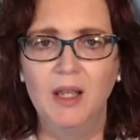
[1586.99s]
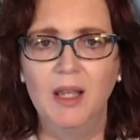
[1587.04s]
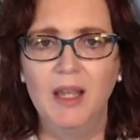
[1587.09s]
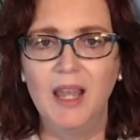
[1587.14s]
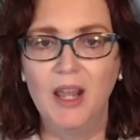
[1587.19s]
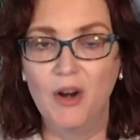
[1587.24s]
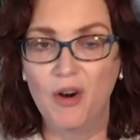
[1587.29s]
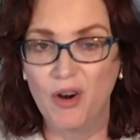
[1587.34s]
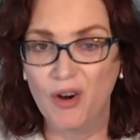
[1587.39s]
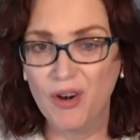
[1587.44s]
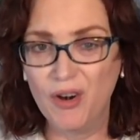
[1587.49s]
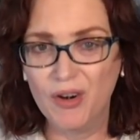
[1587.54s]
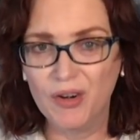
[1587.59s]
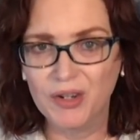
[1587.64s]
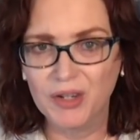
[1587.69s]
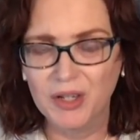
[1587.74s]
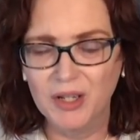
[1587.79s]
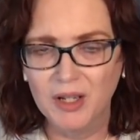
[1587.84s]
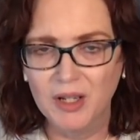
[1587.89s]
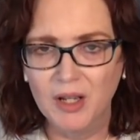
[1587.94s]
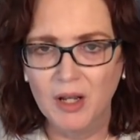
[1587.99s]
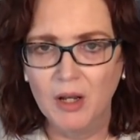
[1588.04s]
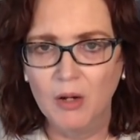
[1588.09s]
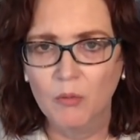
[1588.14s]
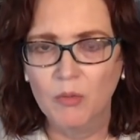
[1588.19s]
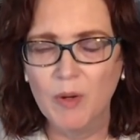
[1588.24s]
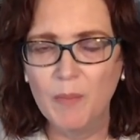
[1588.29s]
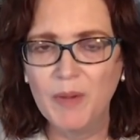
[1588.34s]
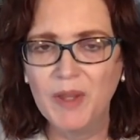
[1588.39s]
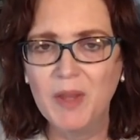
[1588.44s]
It hurt.
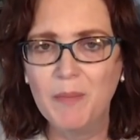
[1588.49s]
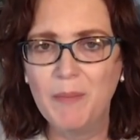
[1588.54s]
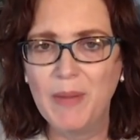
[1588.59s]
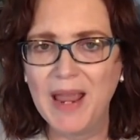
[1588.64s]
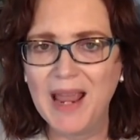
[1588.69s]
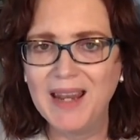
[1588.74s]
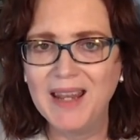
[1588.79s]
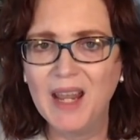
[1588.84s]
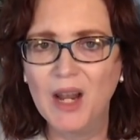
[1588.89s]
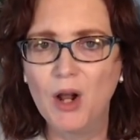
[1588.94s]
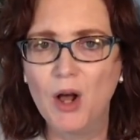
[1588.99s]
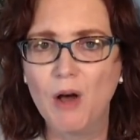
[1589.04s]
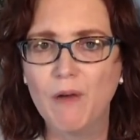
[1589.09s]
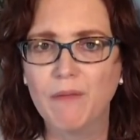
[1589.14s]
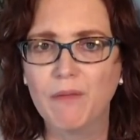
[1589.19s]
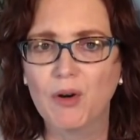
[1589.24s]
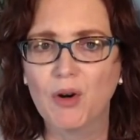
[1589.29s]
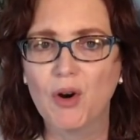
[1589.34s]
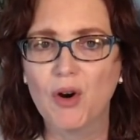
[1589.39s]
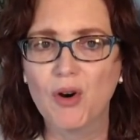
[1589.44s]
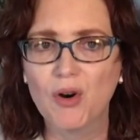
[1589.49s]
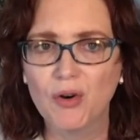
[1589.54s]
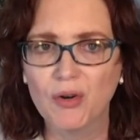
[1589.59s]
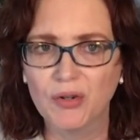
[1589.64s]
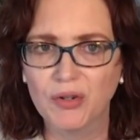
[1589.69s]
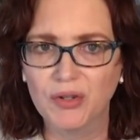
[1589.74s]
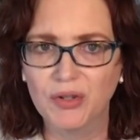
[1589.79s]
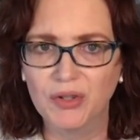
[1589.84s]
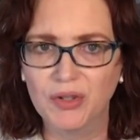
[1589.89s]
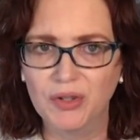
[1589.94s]
Ripping the Band-Aid off
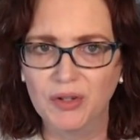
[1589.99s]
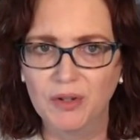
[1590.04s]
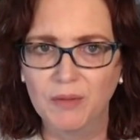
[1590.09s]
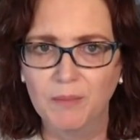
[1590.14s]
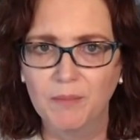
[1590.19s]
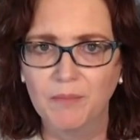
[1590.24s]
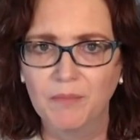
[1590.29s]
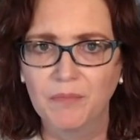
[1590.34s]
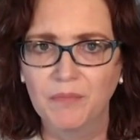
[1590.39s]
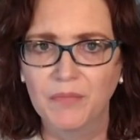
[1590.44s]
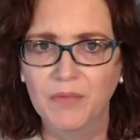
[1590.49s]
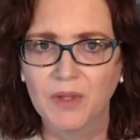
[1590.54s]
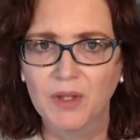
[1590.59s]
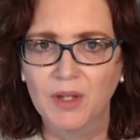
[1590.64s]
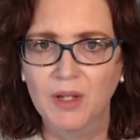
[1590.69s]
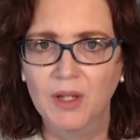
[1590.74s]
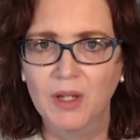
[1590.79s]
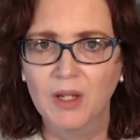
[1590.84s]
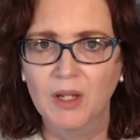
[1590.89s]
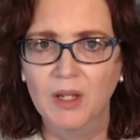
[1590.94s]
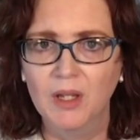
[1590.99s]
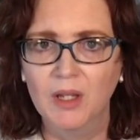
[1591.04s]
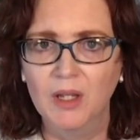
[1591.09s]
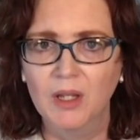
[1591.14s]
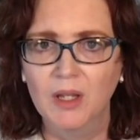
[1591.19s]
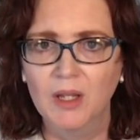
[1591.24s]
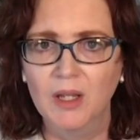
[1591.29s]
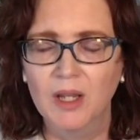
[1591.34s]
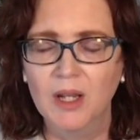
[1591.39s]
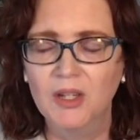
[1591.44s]
hurts.
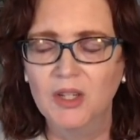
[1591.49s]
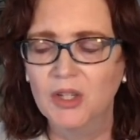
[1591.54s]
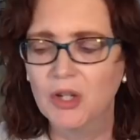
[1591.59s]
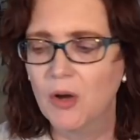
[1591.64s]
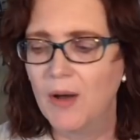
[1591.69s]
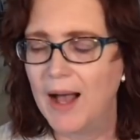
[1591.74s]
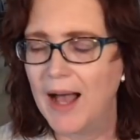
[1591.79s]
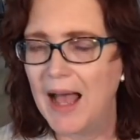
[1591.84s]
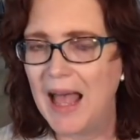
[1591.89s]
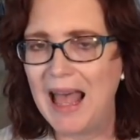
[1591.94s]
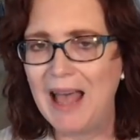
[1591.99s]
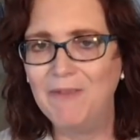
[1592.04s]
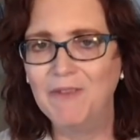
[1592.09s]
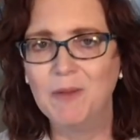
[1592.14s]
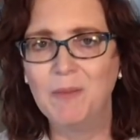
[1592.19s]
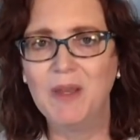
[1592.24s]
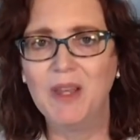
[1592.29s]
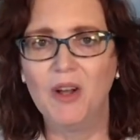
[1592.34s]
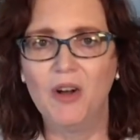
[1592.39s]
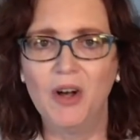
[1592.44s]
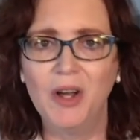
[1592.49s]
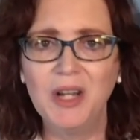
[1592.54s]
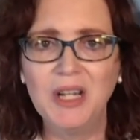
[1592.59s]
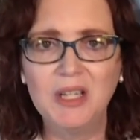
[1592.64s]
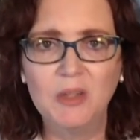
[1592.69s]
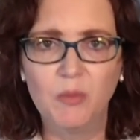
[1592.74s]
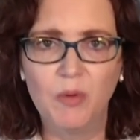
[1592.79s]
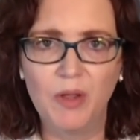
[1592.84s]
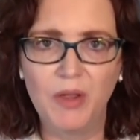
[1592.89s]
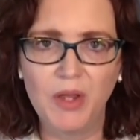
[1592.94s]
And so I have to be
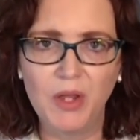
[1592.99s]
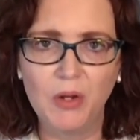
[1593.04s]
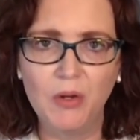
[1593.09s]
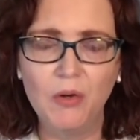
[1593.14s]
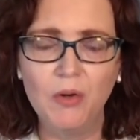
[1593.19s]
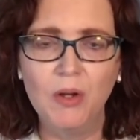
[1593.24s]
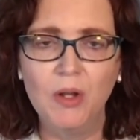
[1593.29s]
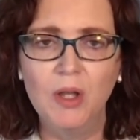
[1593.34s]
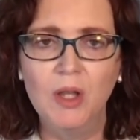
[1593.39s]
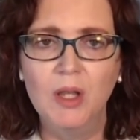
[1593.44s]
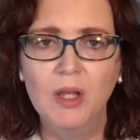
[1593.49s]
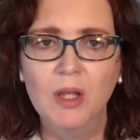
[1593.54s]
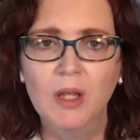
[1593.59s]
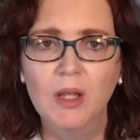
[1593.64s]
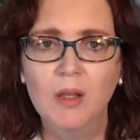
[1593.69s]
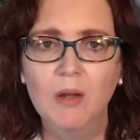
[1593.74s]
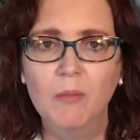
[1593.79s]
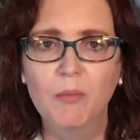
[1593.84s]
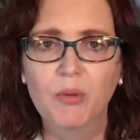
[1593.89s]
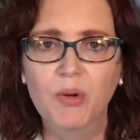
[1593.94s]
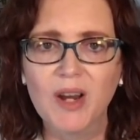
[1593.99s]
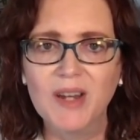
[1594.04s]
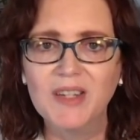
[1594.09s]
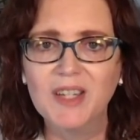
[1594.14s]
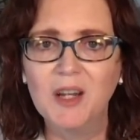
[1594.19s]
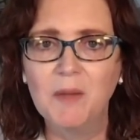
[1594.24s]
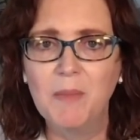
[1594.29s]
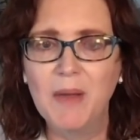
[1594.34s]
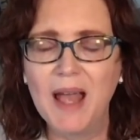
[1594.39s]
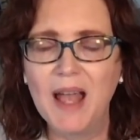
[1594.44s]
honest with you.
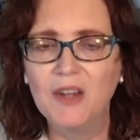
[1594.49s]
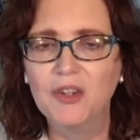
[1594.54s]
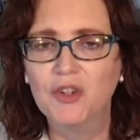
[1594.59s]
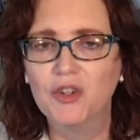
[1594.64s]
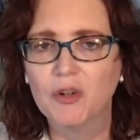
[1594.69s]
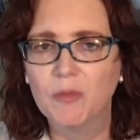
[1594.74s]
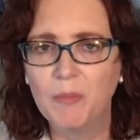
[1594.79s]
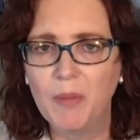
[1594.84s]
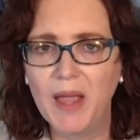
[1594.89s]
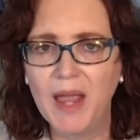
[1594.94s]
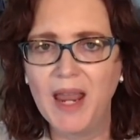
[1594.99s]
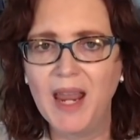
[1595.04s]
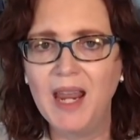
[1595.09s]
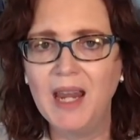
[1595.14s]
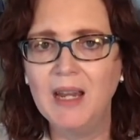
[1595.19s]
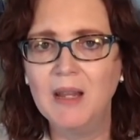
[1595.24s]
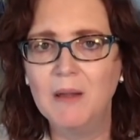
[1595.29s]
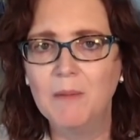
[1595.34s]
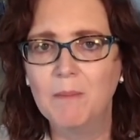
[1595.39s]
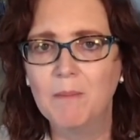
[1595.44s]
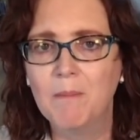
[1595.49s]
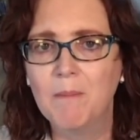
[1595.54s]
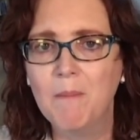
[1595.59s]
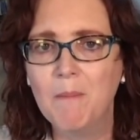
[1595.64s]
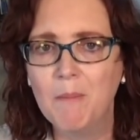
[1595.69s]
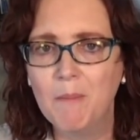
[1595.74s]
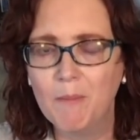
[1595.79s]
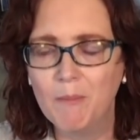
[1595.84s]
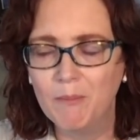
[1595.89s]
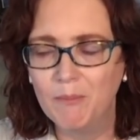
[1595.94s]
Pressing past your pain
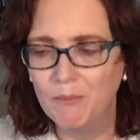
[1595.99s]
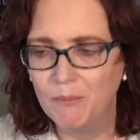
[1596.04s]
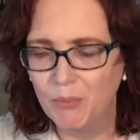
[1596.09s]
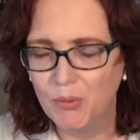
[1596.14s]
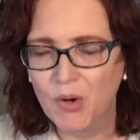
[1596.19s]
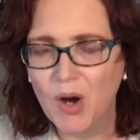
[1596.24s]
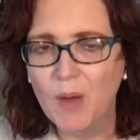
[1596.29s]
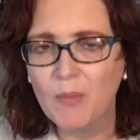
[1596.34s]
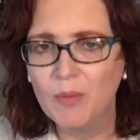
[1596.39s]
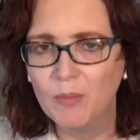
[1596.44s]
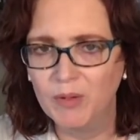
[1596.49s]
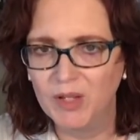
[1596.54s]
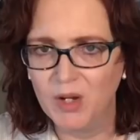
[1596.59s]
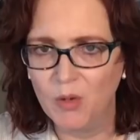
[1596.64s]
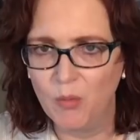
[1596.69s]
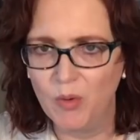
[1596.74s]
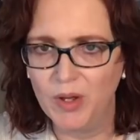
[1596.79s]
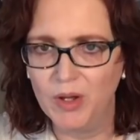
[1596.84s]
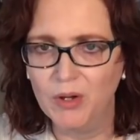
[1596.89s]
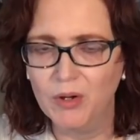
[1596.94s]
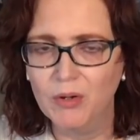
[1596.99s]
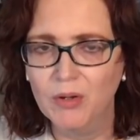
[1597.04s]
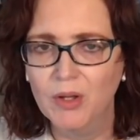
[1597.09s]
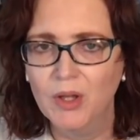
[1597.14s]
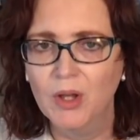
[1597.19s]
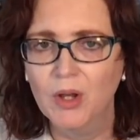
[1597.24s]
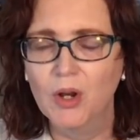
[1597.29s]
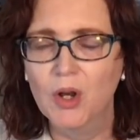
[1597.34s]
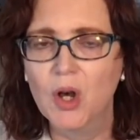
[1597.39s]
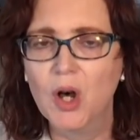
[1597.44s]
probably will
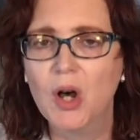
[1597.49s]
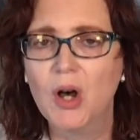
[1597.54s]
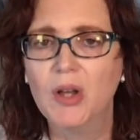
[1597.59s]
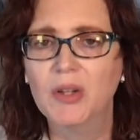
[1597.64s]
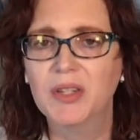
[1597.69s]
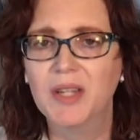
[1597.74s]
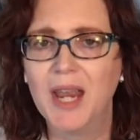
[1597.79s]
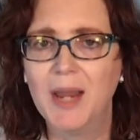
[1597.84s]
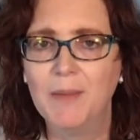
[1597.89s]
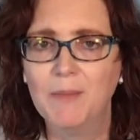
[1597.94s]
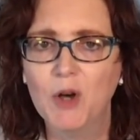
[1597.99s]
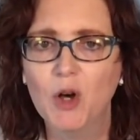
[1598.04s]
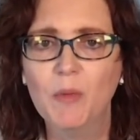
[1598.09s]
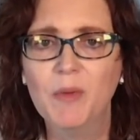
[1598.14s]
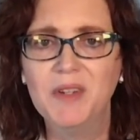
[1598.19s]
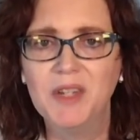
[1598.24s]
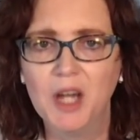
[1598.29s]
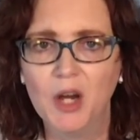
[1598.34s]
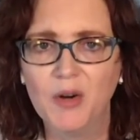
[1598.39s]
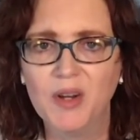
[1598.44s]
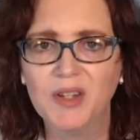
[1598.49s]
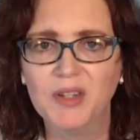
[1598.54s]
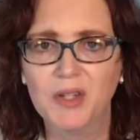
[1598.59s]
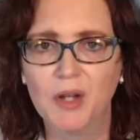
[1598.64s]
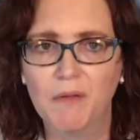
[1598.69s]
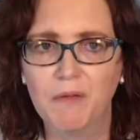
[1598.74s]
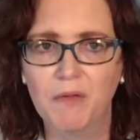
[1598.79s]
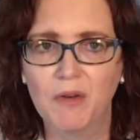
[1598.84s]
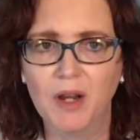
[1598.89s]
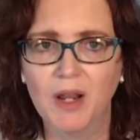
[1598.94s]
cause a momentary
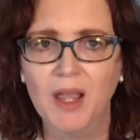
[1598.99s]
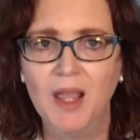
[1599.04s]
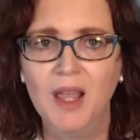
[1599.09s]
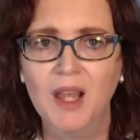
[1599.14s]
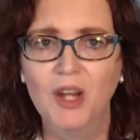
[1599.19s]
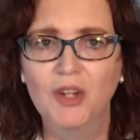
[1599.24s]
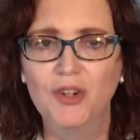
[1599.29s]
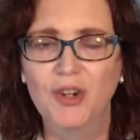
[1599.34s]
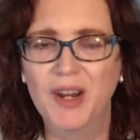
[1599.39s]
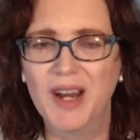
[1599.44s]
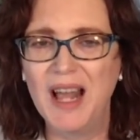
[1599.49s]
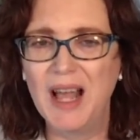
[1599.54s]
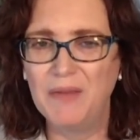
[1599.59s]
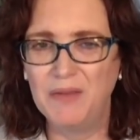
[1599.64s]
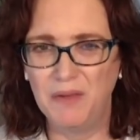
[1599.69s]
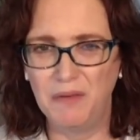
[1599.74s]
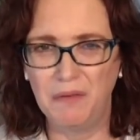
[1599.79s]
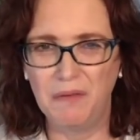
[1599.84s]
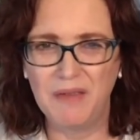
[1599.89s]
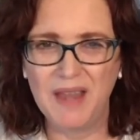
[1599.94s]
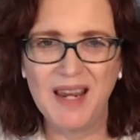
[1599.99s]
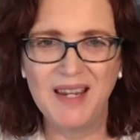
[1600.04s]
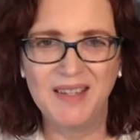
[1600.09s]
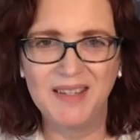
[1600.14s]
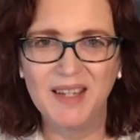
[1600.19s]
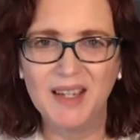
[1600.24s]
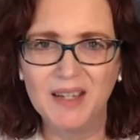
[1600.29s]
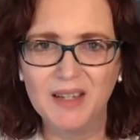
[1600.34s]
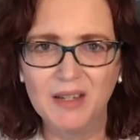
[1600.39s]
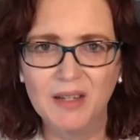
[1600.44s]
suffering because you're going to have to
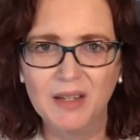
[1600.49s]
face it.